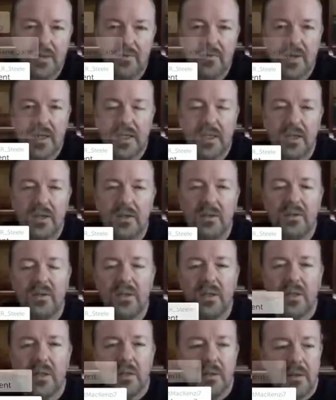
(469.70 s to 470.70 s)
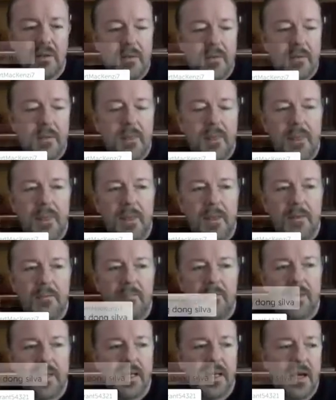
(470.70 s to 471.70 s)
value, but
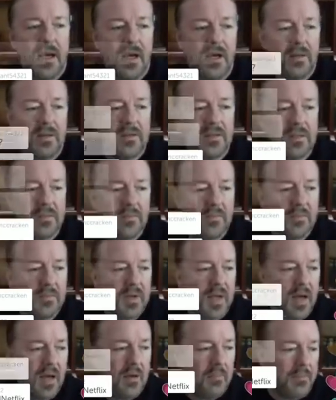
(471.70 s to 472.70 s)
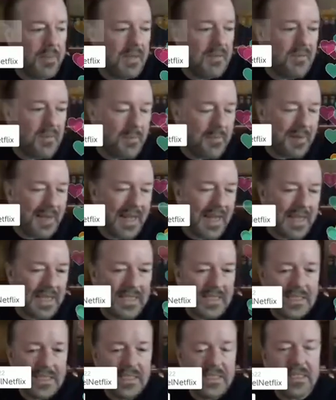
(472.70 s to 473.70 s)
they can't. Some of them can't be
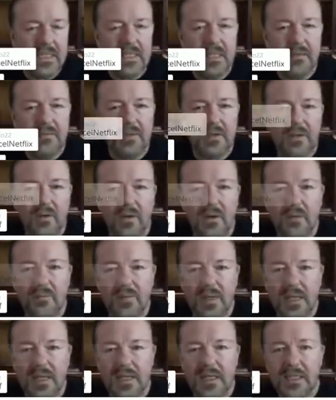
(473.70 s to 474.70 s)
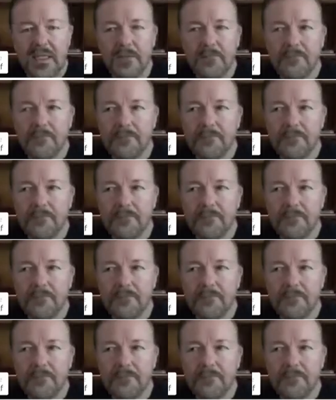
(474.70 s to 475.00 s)
replaced, if you know what I mean.